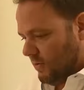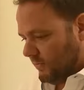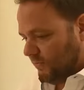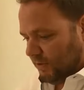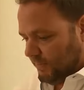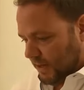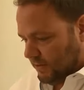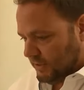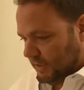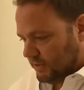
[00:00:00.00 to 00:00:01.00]
or
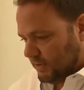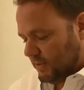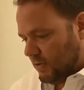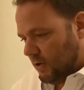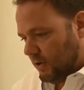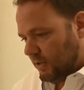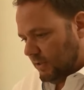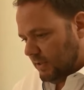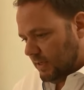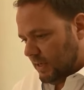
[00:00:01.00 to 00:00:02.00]
£40 extra
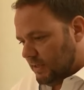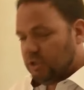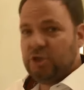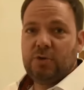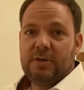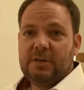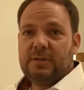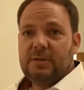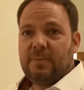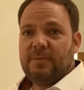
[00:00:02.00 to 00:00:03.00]
on an insured
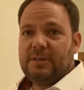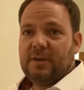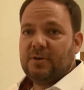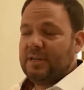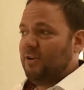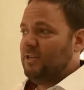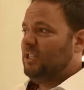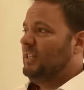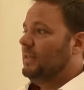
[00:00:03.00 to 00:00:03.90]
company that'll guarantee